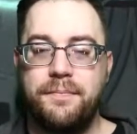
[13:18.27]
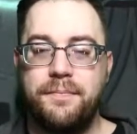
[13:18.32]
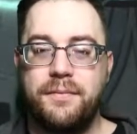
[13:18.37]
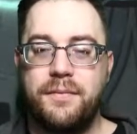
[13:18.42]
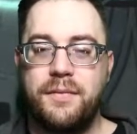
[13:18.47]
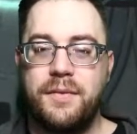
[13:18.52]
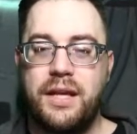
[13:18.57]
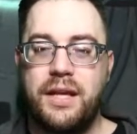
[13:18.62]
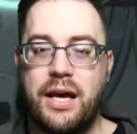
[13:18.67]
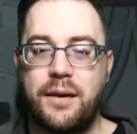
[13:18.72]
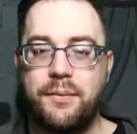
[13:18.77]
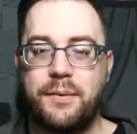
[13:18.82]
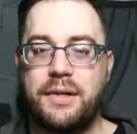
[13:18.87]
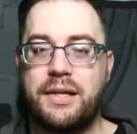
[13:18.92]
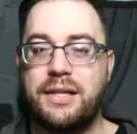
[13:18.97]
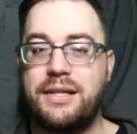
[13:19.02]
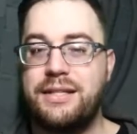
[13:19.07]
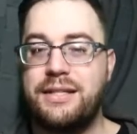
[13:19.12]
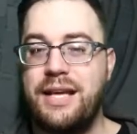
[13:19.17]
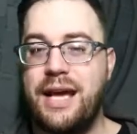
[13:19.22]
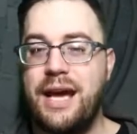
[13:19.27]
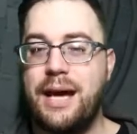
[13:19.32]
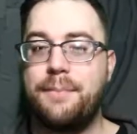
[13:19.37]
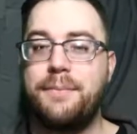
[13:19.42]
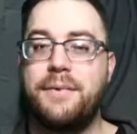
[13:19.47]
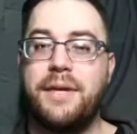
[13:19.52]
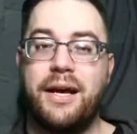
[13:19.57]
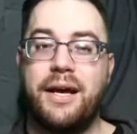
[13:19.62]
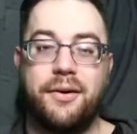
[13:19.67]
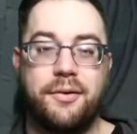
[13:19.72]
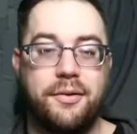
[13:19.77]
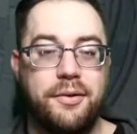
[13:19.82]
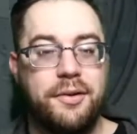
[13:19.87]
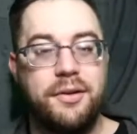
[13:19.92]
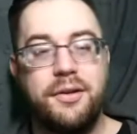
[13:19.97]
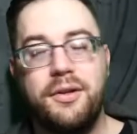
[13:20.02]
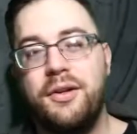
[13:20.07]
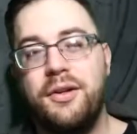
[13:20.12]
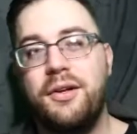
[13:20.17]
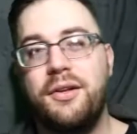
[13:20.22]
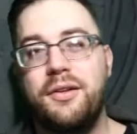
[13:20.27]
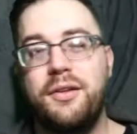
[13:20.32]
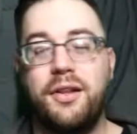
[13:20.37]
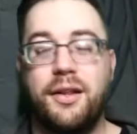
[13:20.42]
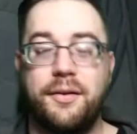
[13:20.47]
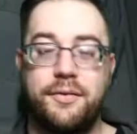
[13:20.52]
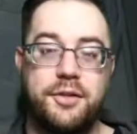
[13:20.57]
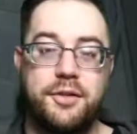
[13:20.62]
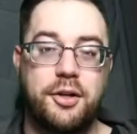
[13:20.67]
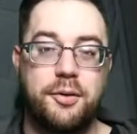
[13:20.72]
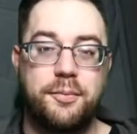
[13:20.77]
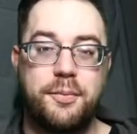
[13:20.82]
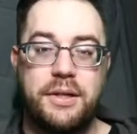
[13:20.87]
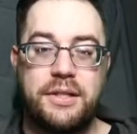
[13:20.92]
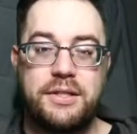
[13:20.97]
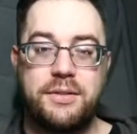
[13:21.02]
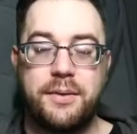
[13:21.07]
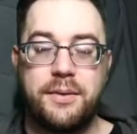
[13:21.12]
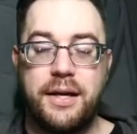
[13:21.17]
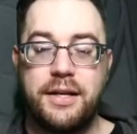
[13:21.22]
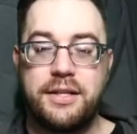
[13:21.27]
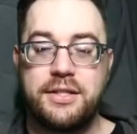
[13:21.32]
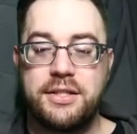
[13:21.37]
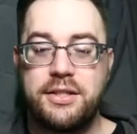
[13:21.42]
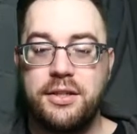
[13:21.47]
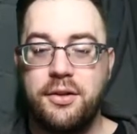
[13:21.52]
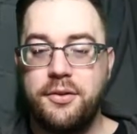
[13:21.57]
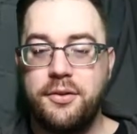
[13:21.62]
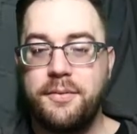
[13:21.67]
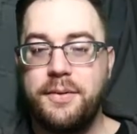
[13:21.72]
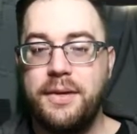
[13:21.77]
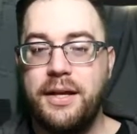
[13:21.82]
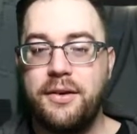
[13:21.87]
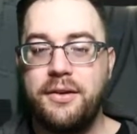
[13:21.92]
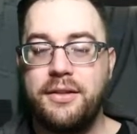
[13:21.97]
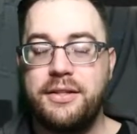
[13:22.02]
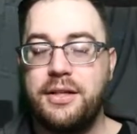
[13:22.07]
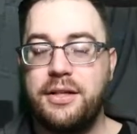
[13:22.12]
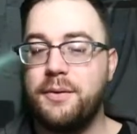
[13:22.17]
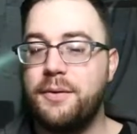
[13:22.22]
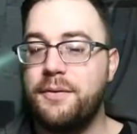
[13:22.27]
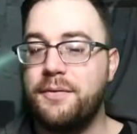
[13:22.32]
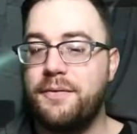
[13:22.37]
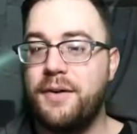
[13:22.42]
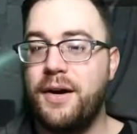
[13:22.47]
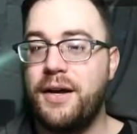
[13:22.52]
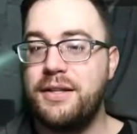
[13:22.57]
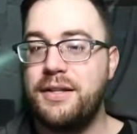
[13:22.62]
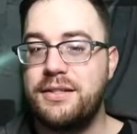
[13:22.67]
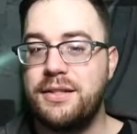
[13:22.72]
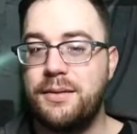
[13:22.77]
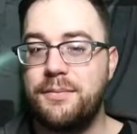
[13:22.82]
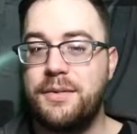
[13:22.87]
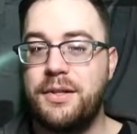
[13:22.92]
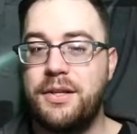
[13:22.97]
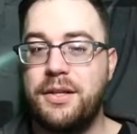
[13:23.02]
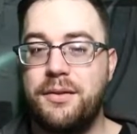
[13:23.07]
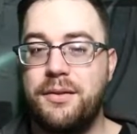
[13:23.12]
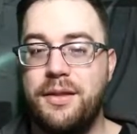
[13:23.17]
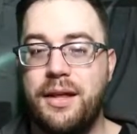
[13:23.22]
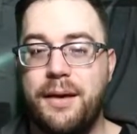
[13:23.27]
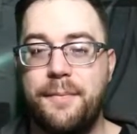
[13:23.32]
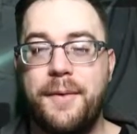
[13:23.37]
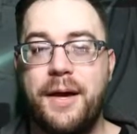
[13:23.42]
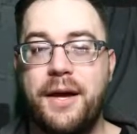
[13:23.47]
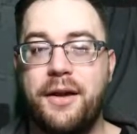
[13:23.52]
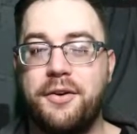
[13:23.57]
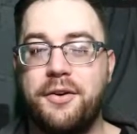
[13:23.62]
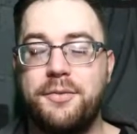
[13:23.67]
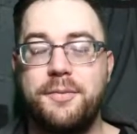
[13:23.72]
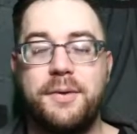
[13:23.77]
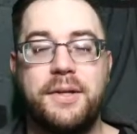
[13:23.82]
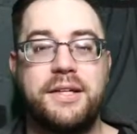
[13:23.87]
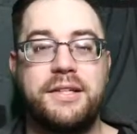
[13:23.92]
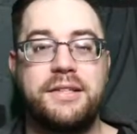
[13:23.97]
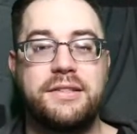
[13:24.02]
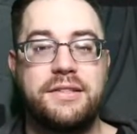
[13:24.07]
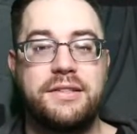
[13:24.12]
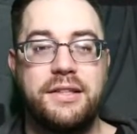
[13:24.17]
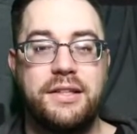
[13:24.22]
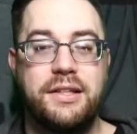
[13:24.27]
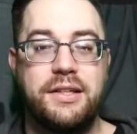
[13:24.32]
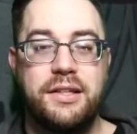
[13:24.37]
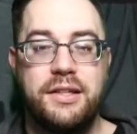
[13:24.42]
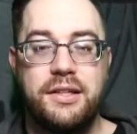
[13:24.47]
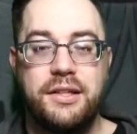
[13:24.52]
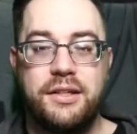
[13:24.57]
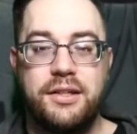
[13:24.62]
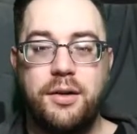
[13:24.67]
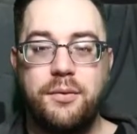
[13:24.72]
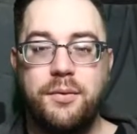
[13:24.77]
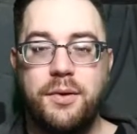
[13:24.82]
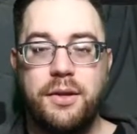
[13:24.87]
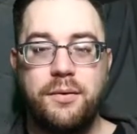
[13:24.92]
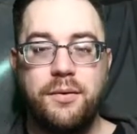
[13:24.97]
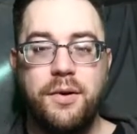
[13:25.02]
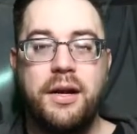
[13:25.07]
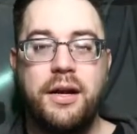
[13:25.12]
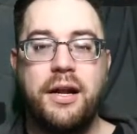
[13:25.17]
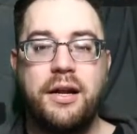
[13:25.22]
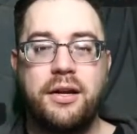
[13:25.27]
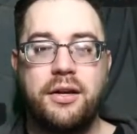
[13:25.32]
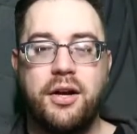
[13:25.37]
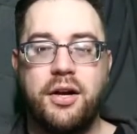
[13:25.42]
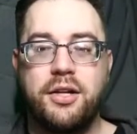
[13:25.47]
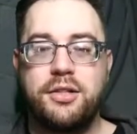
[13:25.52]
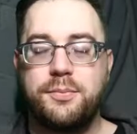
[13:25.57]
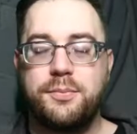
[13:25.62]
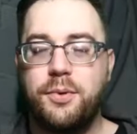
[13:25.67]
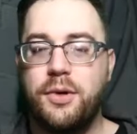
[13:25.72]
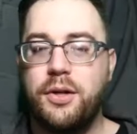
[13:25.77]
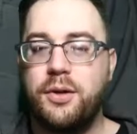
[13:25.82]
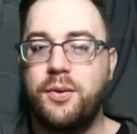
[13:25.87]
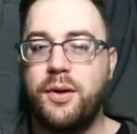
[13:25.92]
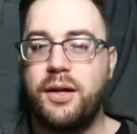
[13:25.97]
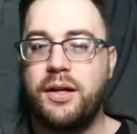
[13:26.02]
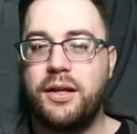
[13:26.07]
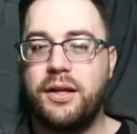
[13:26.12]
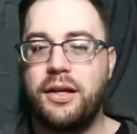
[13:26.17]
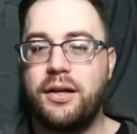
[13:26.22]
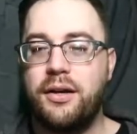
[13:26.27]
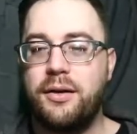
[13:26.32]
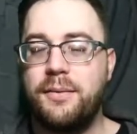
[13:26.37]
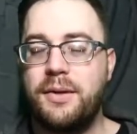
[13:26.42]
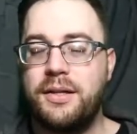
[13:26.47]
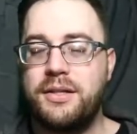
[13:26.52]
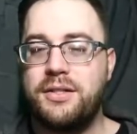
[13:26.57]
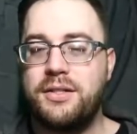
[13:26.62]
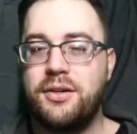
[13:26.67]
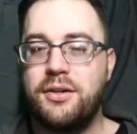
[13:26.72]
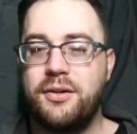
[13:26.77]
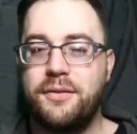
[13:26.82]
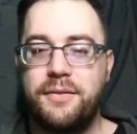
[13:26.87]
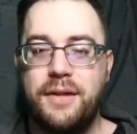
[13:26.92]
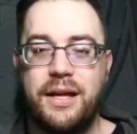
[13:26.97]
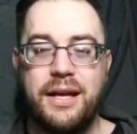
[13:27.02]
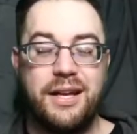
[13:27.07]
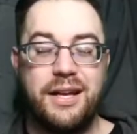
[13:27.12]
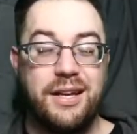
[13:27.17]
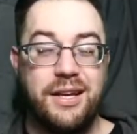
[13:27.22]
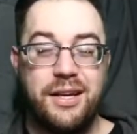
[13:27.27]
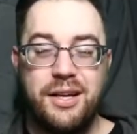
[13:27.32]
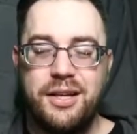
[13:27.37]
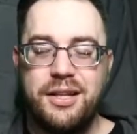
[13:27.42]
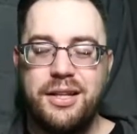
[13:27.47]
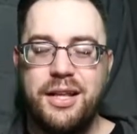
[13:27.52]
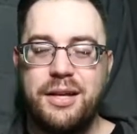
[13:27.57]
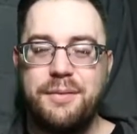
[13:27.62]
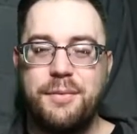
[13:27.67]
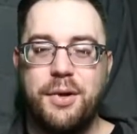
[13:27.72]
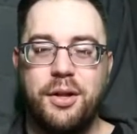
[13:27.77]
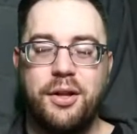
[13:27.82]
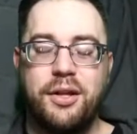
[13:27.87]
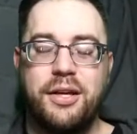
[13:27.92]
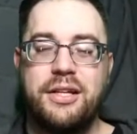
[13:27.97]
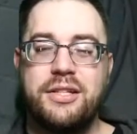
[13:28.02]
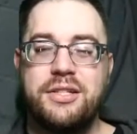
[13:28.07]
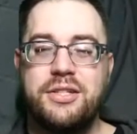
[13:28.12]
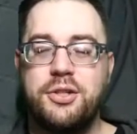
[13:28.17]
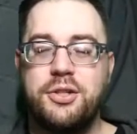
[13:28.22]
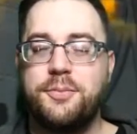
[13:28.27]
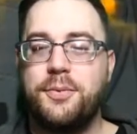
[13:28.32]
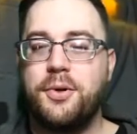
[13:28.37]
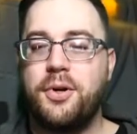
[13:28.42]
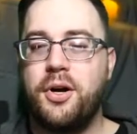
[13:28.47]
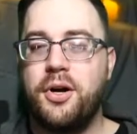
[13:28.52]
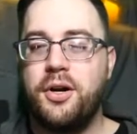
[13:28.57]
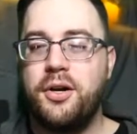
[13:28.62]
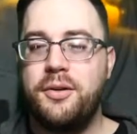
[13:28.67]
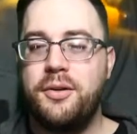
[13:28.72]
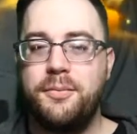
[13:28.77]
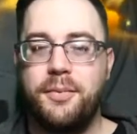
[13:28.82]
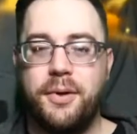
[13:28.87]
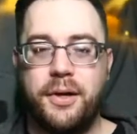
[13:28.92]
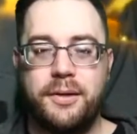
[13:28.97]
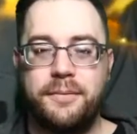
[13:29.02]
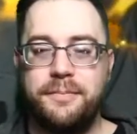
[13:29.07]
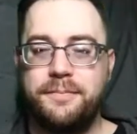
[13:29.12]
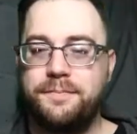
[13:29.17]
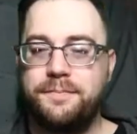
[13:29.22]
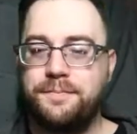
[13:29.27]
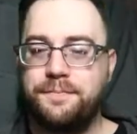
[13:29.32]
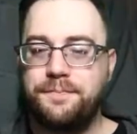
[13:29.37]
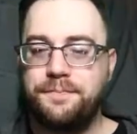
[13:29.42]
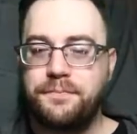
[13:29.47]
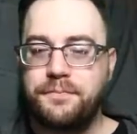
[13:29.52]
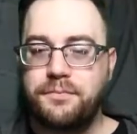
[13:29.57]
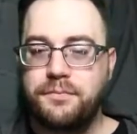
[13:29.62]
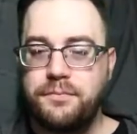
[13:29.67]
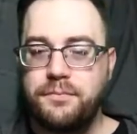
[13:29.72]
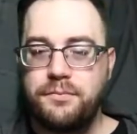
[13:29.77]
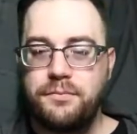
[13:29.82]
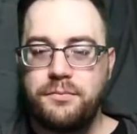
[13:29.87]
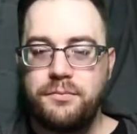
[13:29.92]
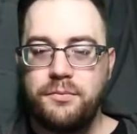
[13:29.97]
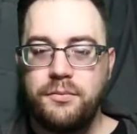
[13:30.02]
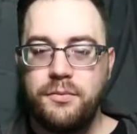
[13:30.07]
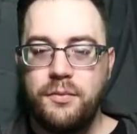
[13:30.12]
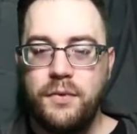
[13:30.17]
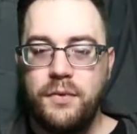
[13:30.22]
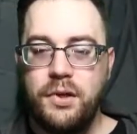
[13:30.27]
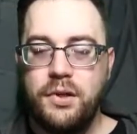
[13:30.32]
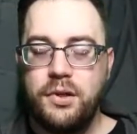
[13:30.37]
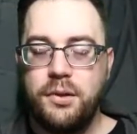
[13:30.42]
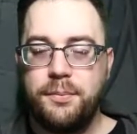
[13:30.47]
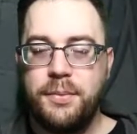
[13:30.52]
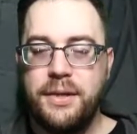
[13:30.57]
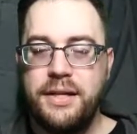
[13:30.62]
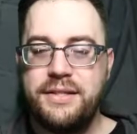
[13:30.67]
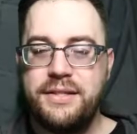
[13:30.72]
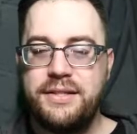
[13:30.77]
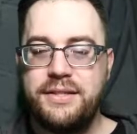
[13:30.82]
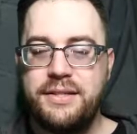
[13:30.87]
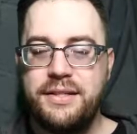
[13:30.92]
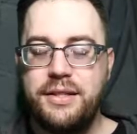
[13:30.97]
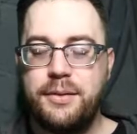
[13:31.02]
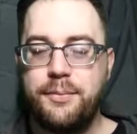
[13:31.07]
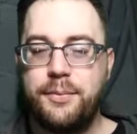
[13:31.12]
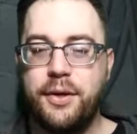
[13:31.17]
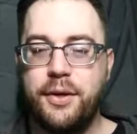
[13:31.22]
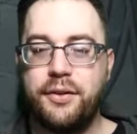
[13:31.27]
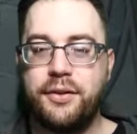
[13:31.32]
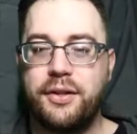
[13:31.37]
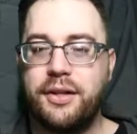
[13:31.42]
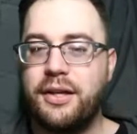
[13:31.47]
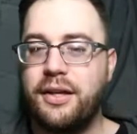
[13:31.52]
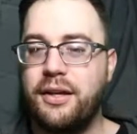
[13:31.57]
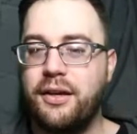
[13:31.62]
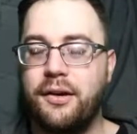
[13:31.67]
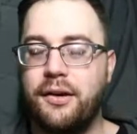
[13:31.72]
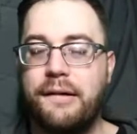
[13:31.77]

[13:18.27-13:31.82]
Gadwick can tap down the Lovestruck Beast. So we got to slow them down until we find something that matters because they're really running out of cards pretty quickly here. I'm not sure if they mulligan super hard, but the beast is in the building here.